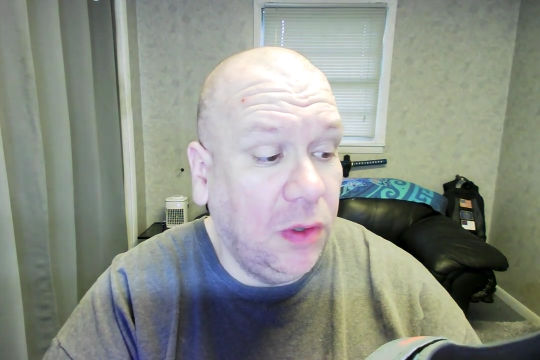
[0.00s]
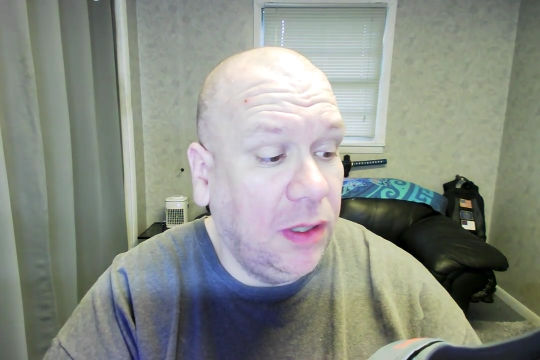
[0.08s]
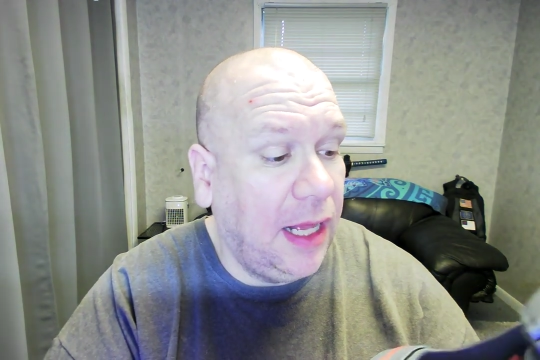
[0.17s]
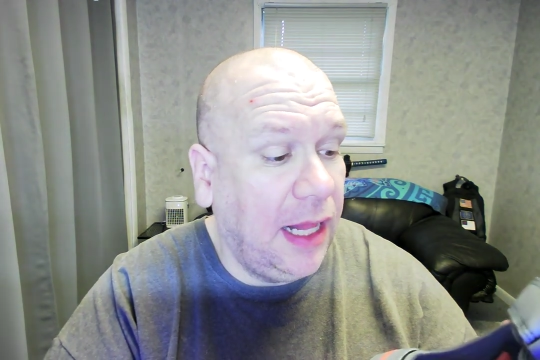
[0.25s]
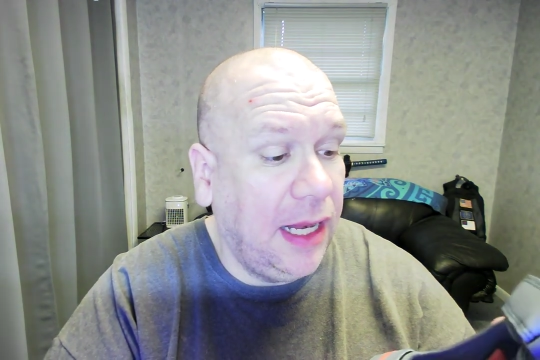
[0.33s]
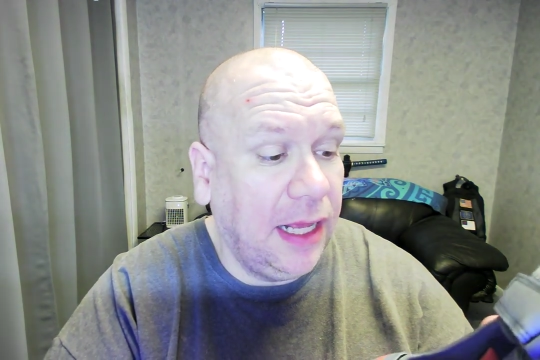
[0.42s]
I
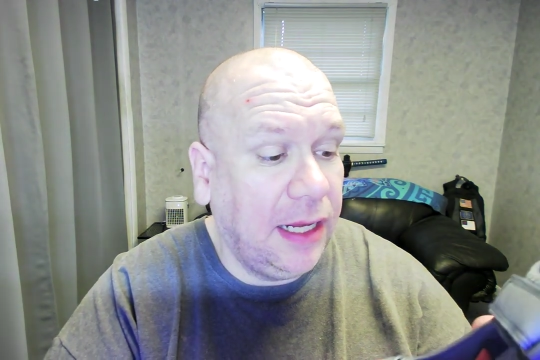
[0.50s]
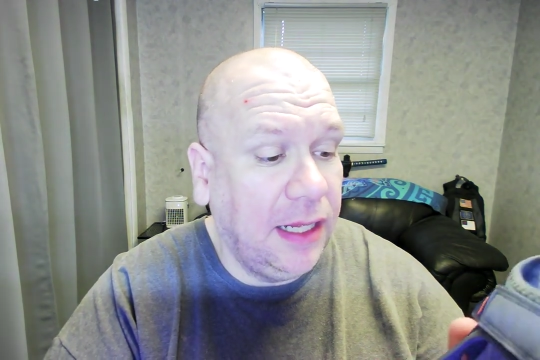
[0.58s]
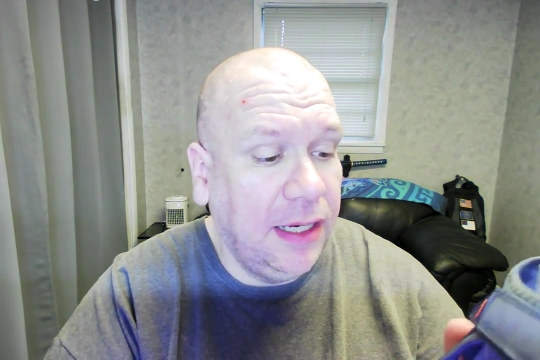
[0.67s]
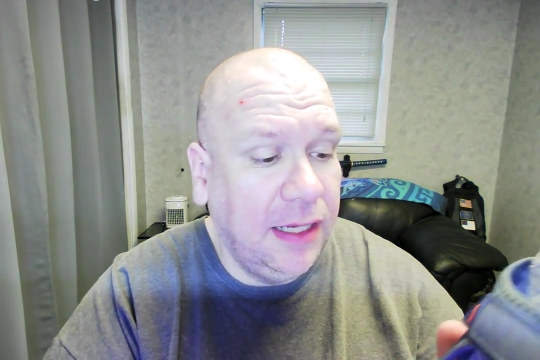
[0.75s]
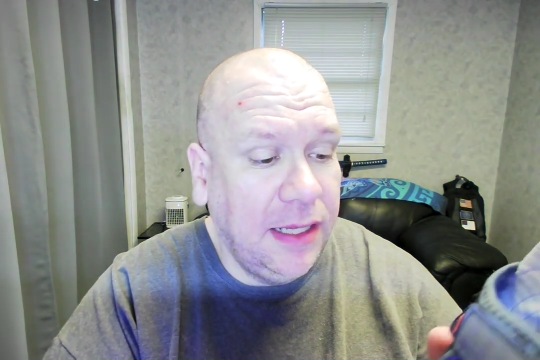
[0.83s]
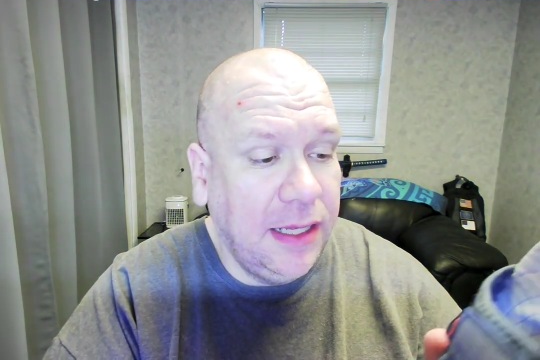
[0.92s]
like
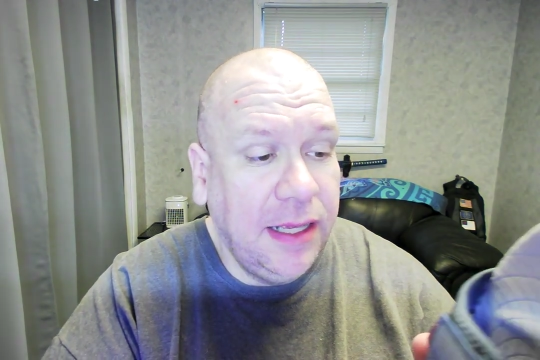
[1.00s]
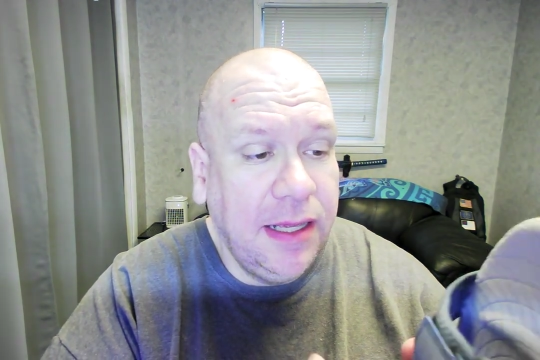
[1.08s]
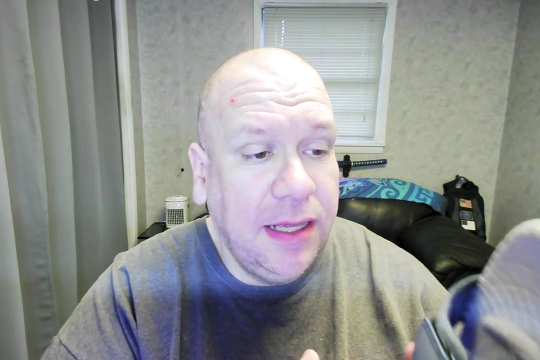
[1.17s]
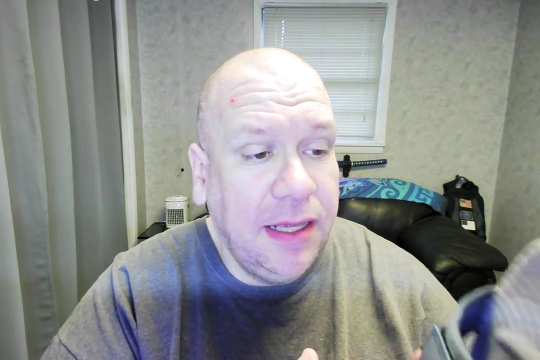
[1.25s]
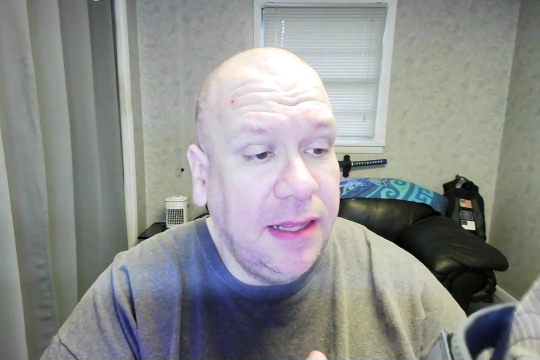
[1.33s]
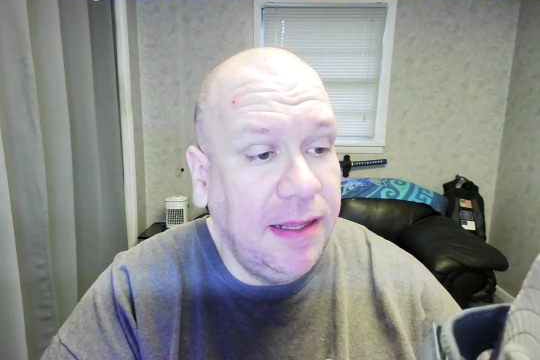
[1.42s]

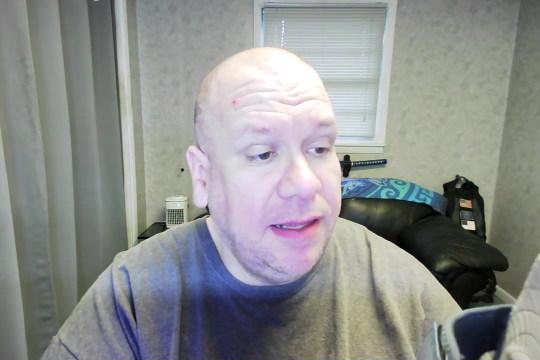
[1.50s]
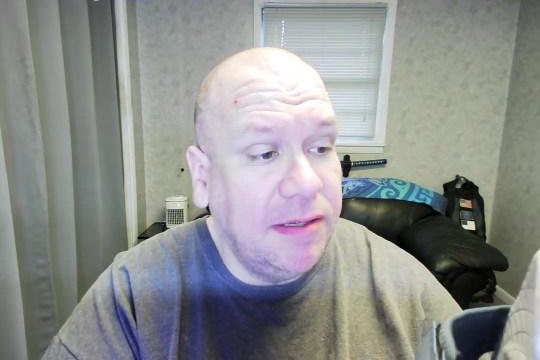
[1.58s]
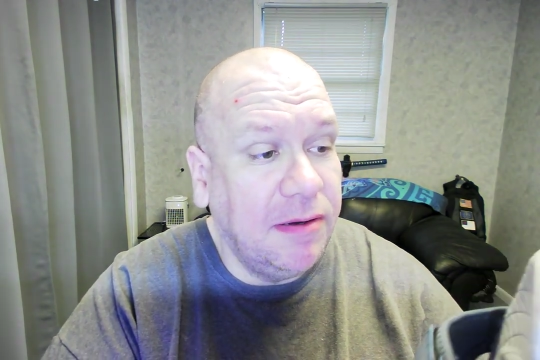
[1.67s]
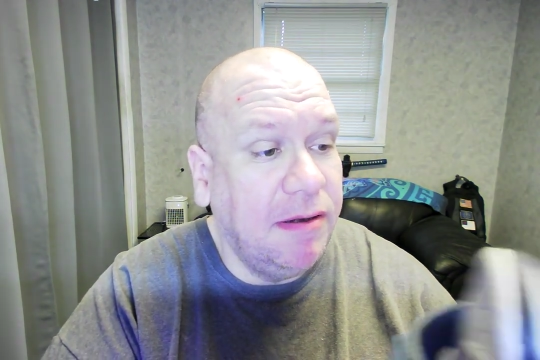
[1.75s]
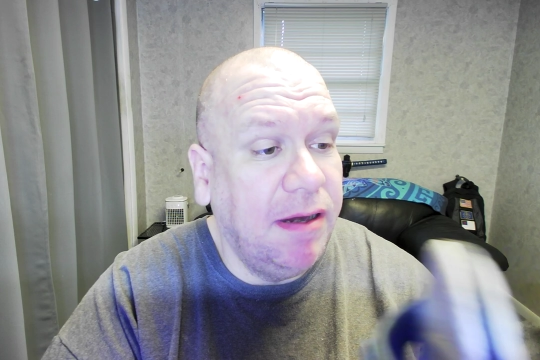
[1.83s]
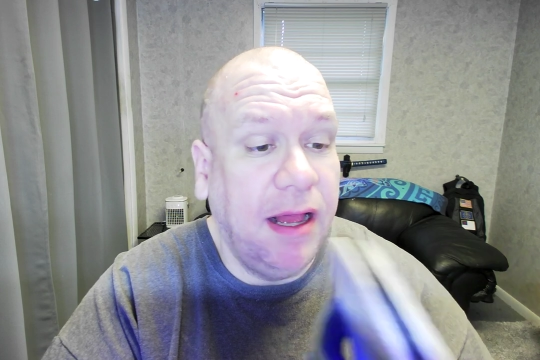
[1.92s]
it. These are
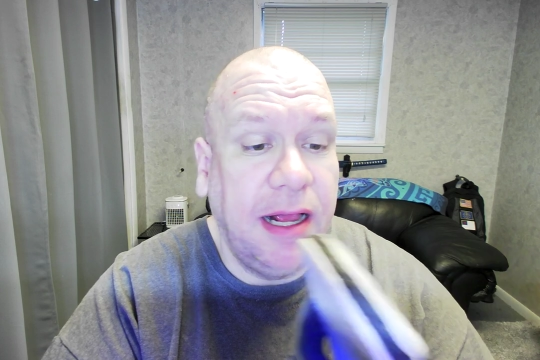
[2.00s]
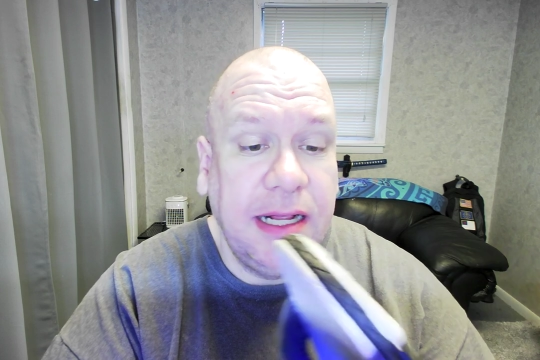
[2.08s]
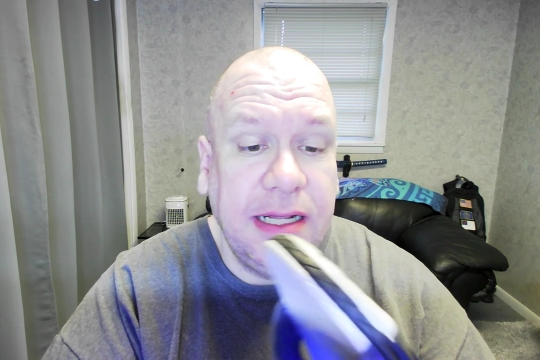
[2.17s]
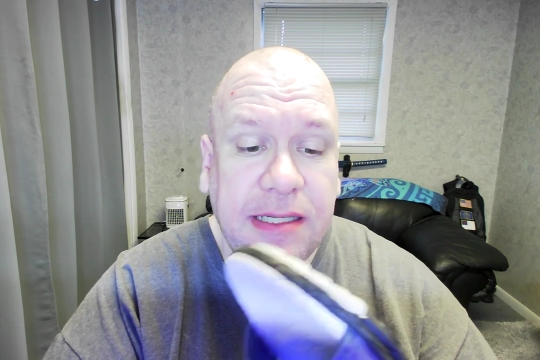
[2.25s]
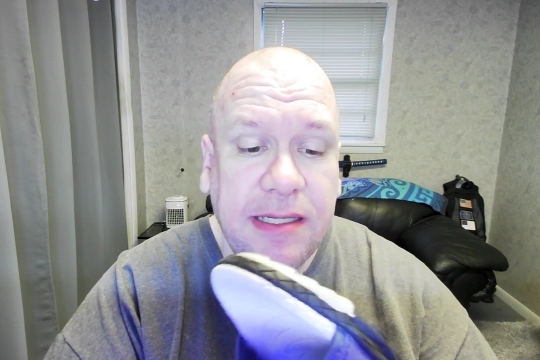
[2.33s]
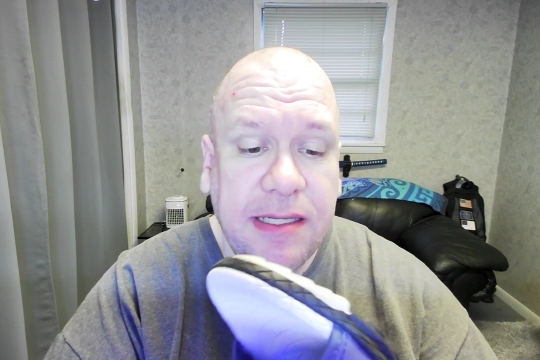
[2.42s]

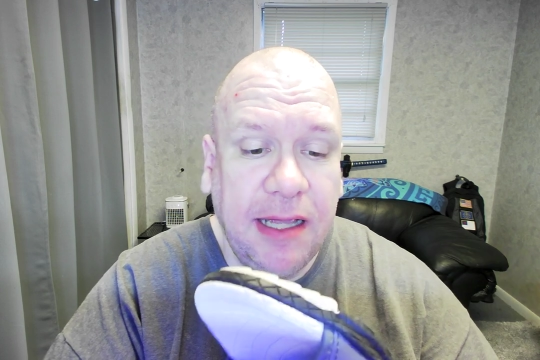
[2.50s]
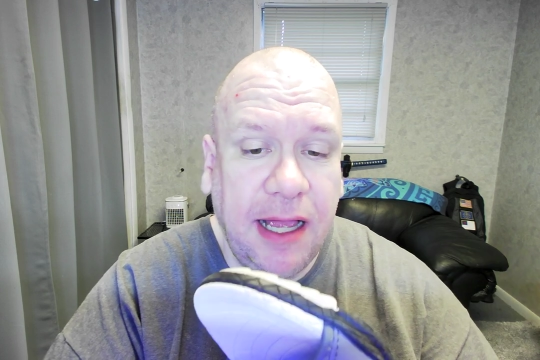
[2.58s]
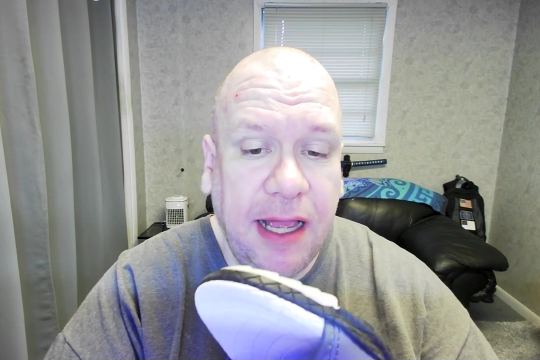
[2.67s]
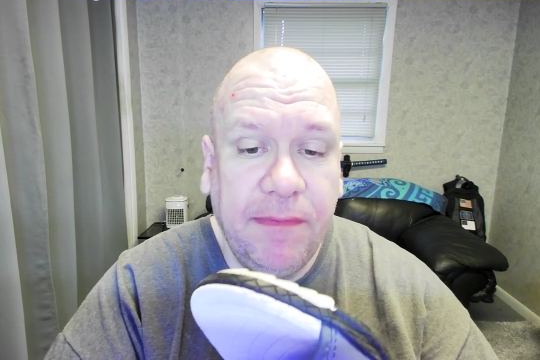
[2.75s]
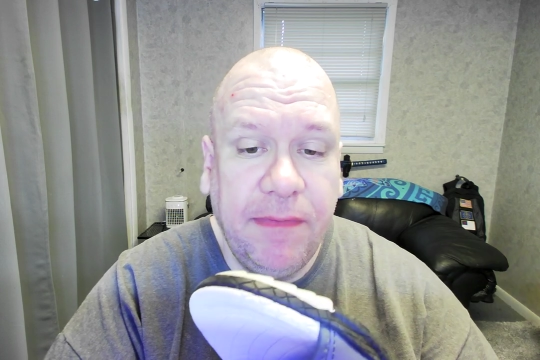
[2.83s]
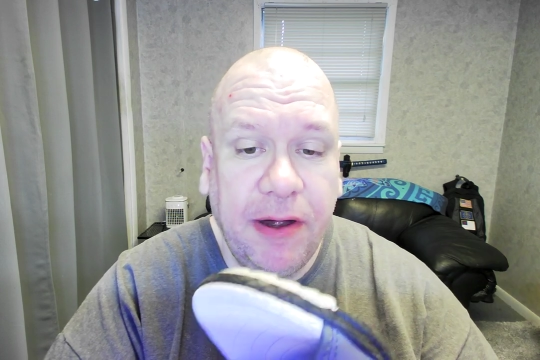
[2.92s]
nice. I'm
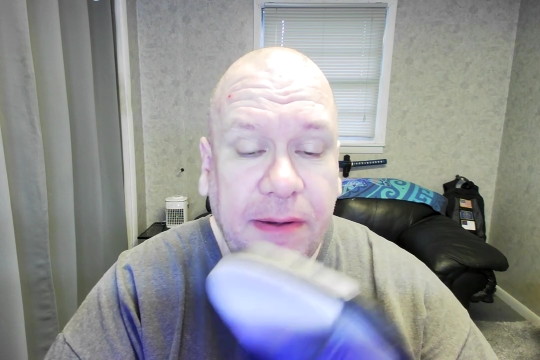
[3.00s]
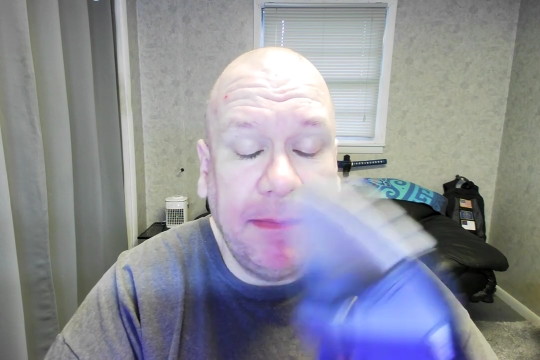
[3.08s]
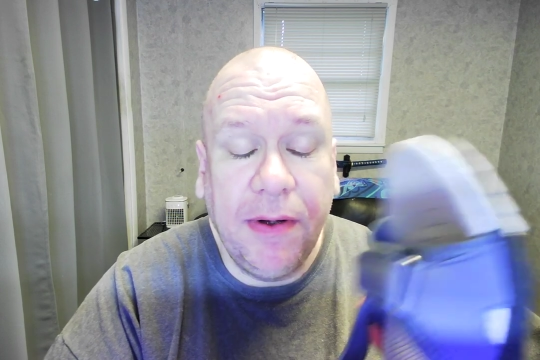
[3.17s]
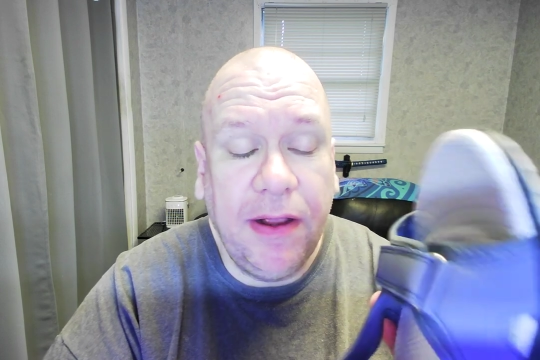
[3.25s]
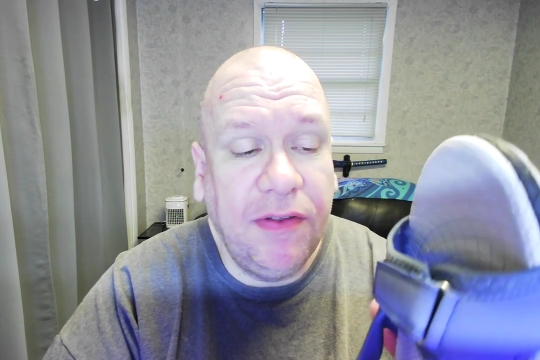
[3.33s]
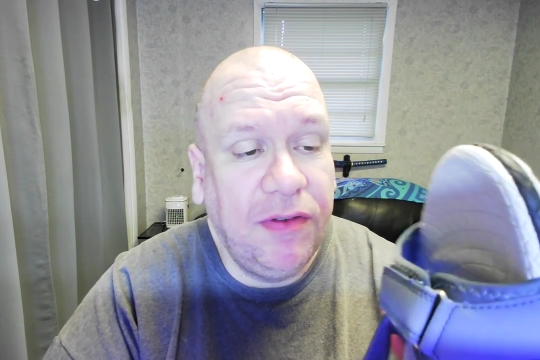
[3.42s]
very
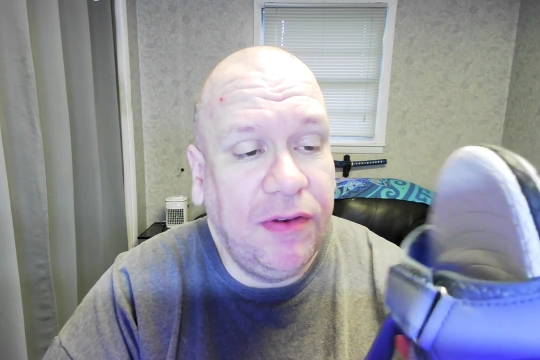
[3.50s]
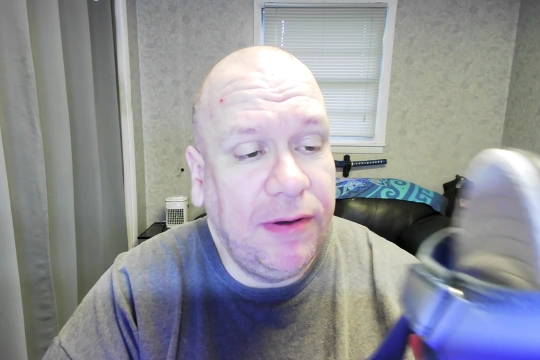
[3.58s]
impressed.